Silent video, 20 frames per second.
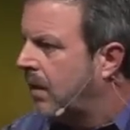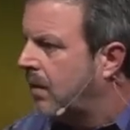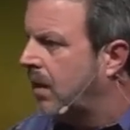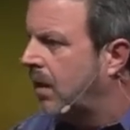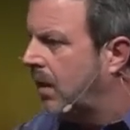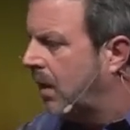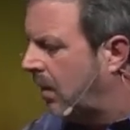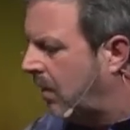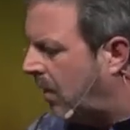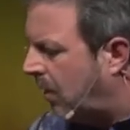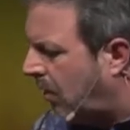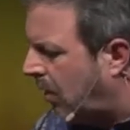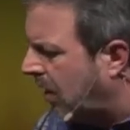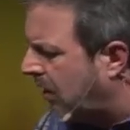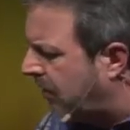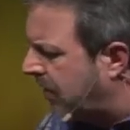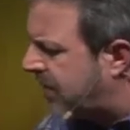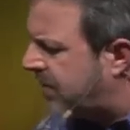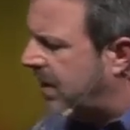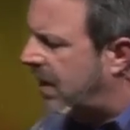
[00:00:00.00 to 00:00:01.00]
Uh, uh,
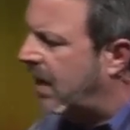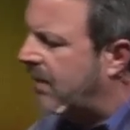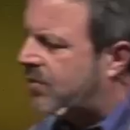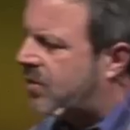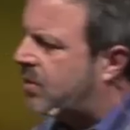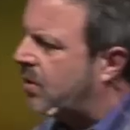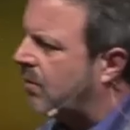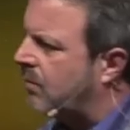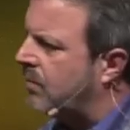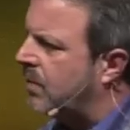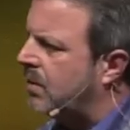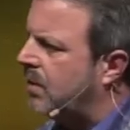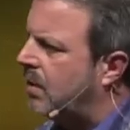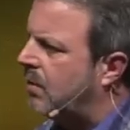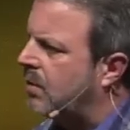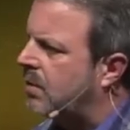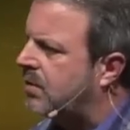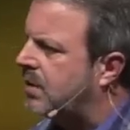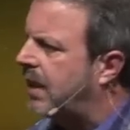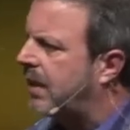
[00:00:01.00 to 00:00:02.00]
all of us that have children
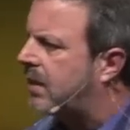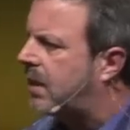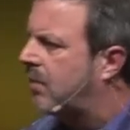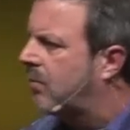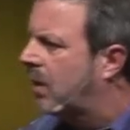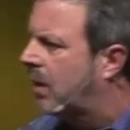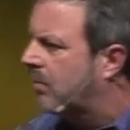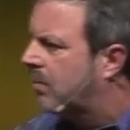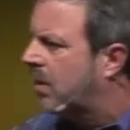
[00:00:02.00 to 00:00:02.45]
know exactly what